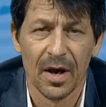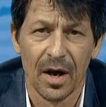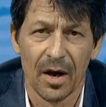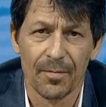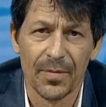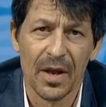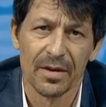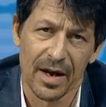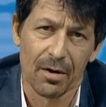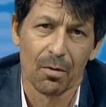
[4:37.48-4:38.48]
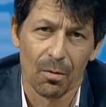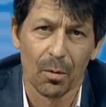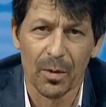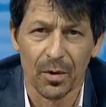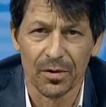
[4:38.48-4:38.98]
Now,
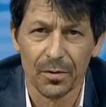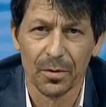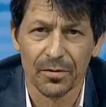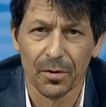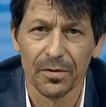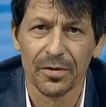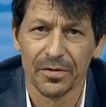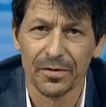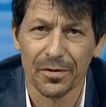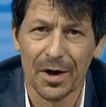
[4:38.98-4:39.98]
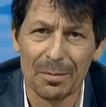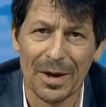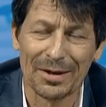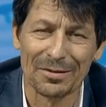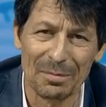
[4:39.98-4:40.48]
what we want to do, of course, is to try and
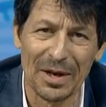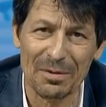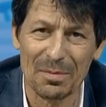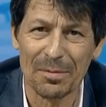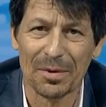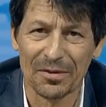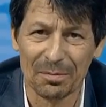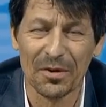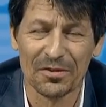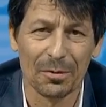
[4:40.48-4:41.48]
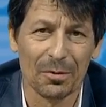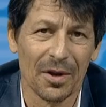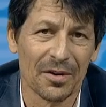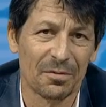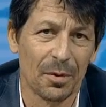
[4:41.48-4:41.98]
make as many people as possible
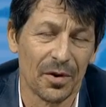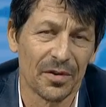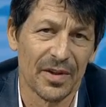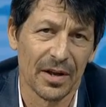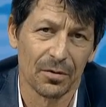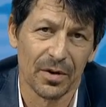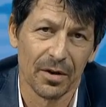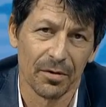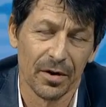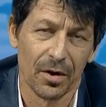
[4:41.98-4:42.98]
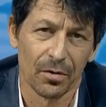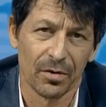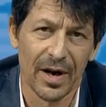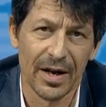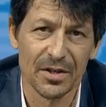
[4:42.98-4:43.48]
experience that good health in
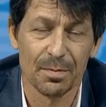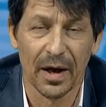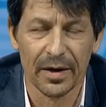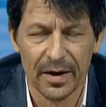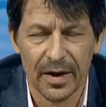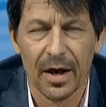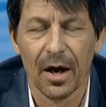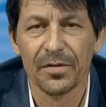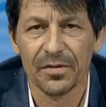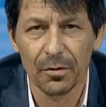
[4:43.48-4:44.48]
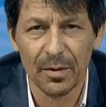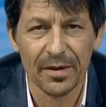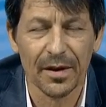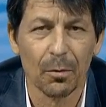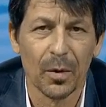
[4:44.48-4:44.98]
older age. But
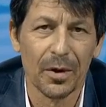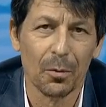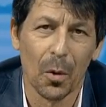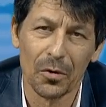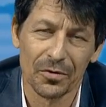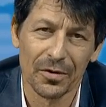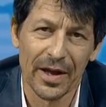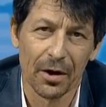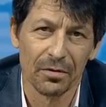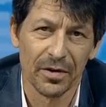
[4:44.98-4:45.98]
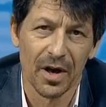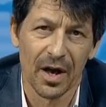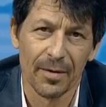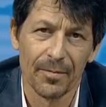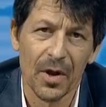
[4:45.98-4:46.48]
assuming that we won't do that
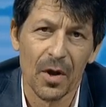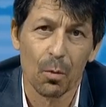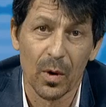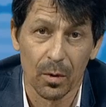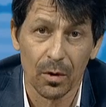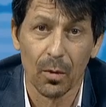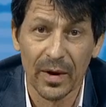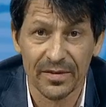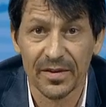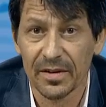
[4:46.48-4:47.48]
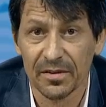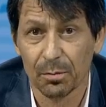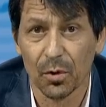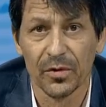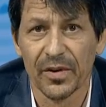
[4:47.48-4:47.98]
overnight, we will always see this
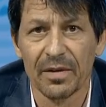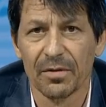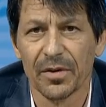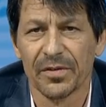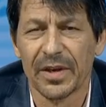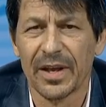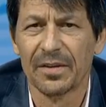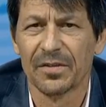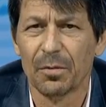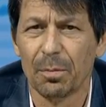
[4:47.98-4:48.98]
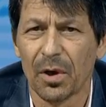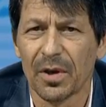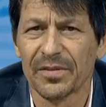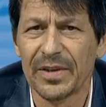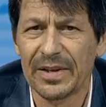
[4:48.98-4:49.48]
broad diversity. And so
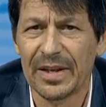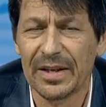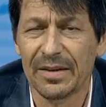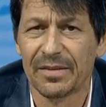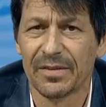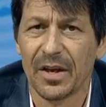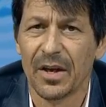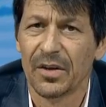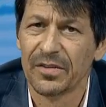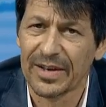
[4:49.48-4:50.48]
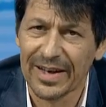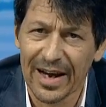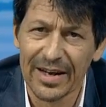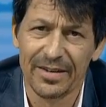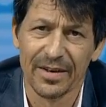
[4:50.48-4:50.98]
policy needs to
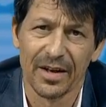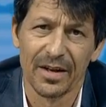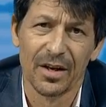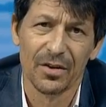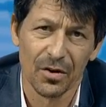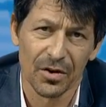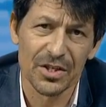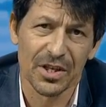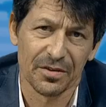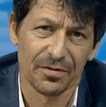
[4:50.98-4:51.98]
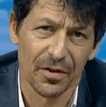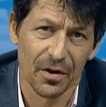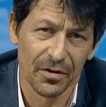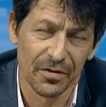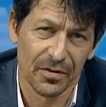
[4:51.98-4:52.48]
cater not just for
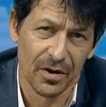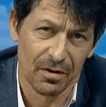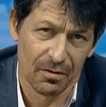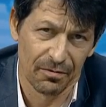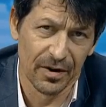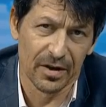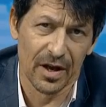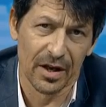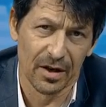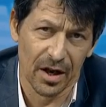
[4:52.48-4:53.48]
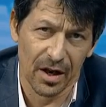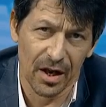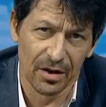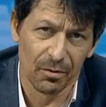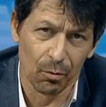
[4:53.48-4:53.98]
those fit
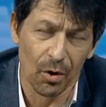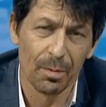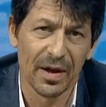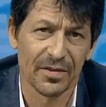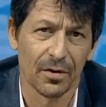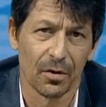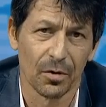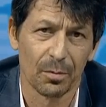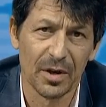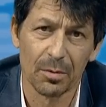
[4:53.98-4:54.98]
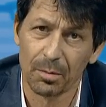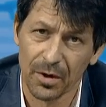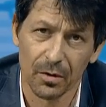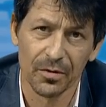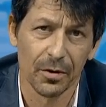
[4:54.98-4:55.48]
and robust older people,
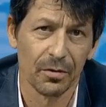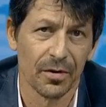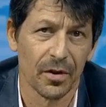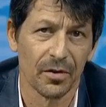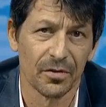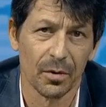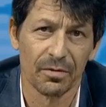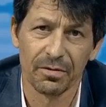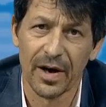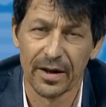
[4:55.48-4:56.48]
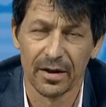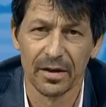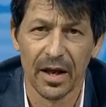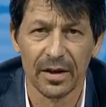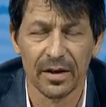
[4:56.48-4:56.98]
but also for those who are frail
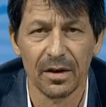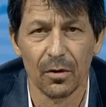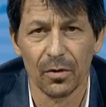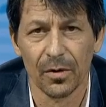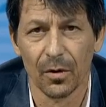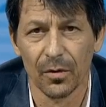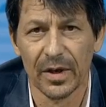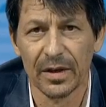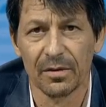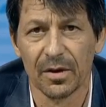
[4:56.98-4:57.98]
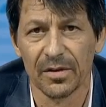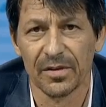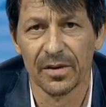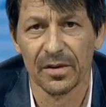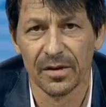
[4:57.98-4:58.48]
and who need
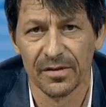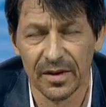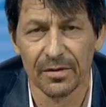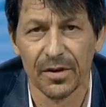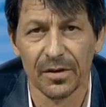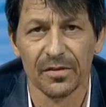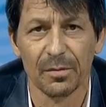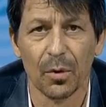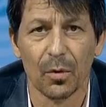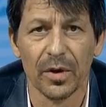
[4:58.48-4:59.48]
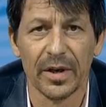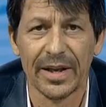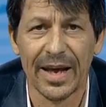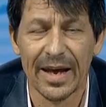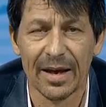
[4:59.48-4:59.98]
significant support
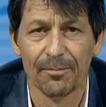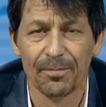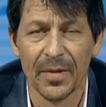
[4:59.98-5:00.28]
and care.